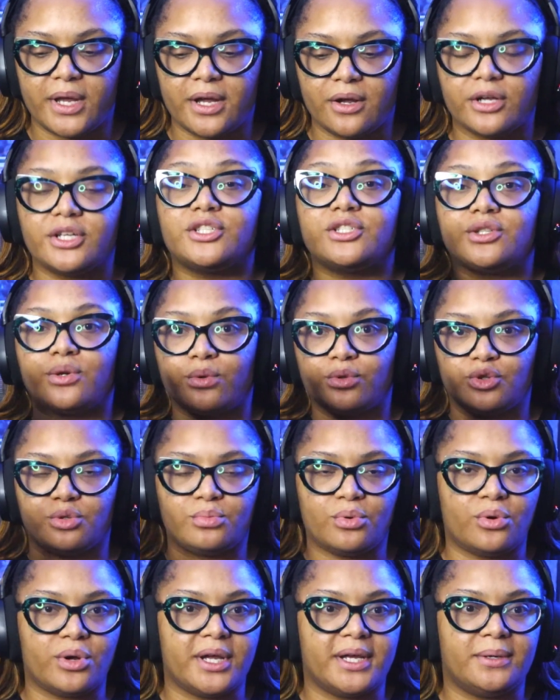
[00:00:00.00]
Soldier
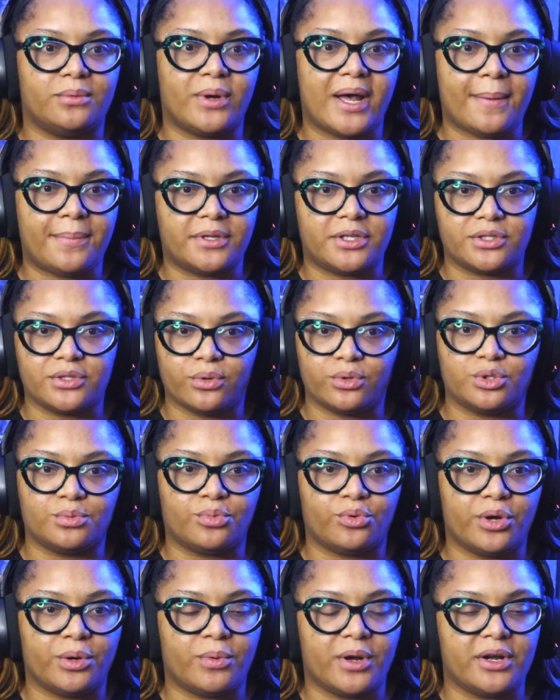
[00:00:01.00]
Boy, what happened to Soldier
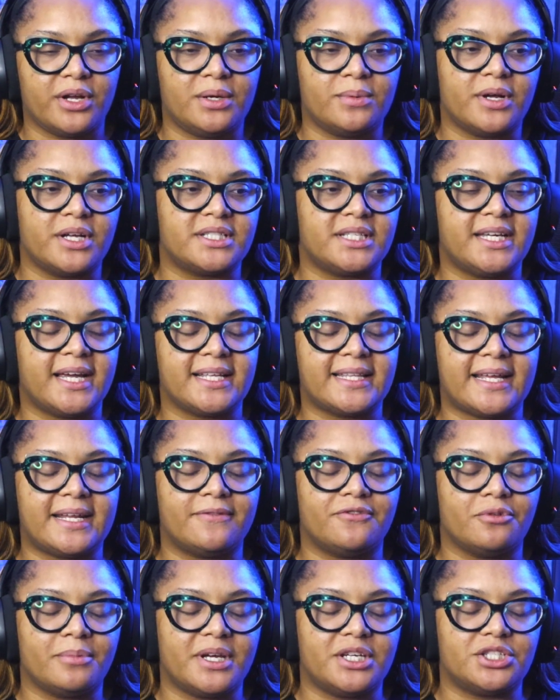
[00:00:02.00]
Boy, where he was. He got that
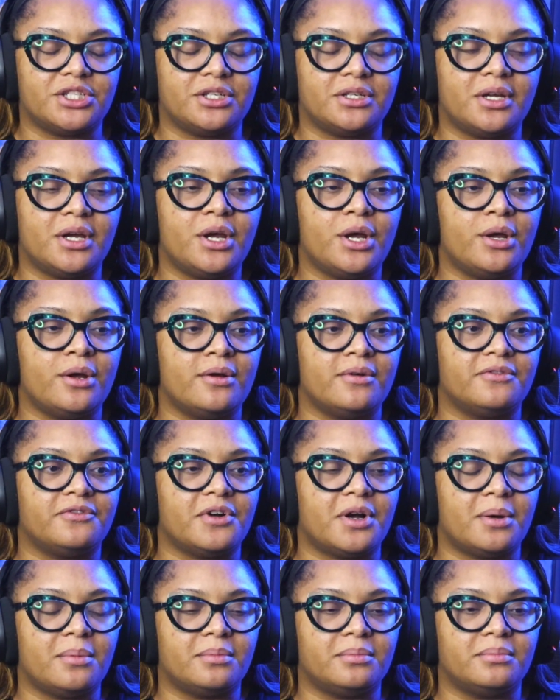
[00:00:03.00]
information
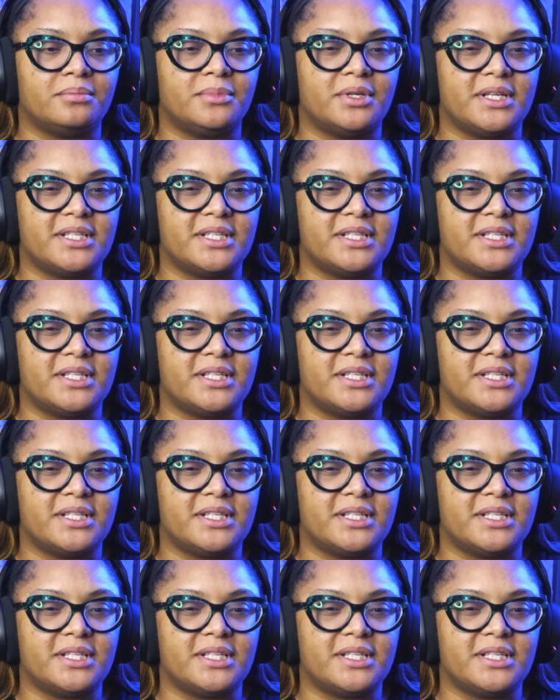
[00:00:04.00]
from